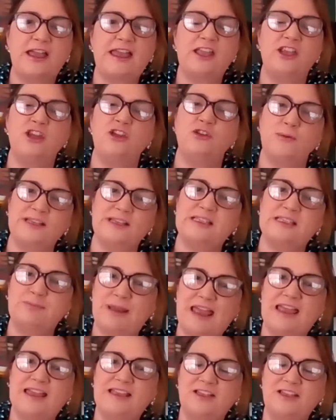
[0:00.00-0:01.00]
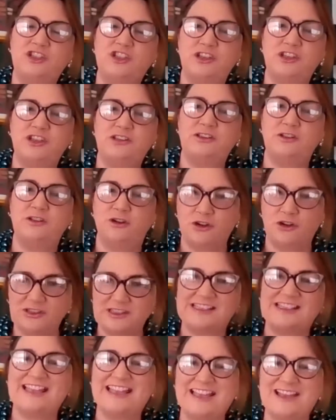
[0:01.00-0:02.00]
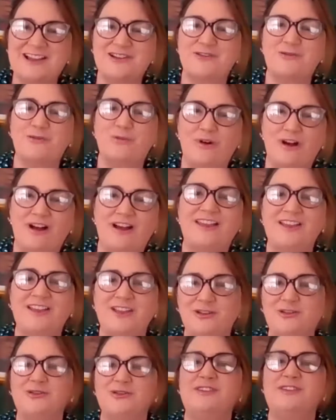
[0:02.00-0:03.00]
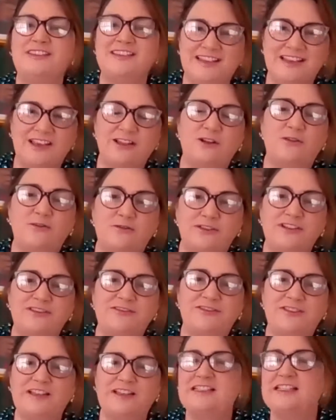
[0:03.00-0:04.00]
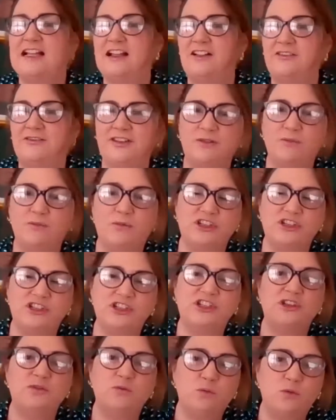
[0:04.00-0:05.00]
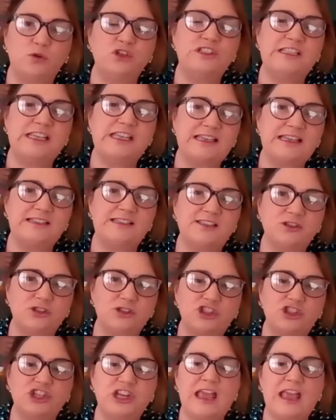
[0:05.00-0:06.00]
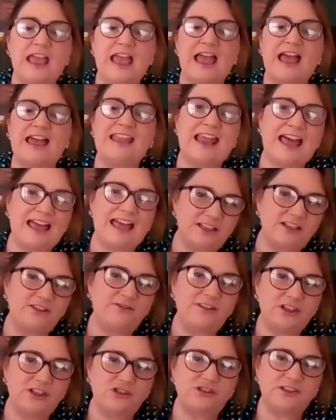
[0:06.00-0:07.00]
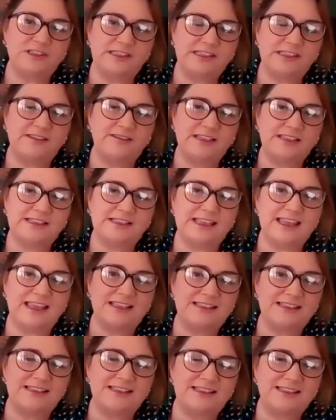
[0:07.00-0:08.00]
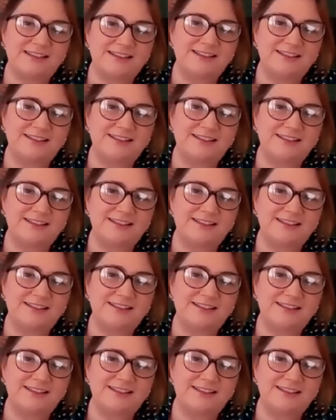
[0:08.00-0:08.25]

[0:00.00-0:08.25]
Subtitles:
Can you explain to us here why you, sitting over in Philadelphia and Washington, would take such an active interest in this case?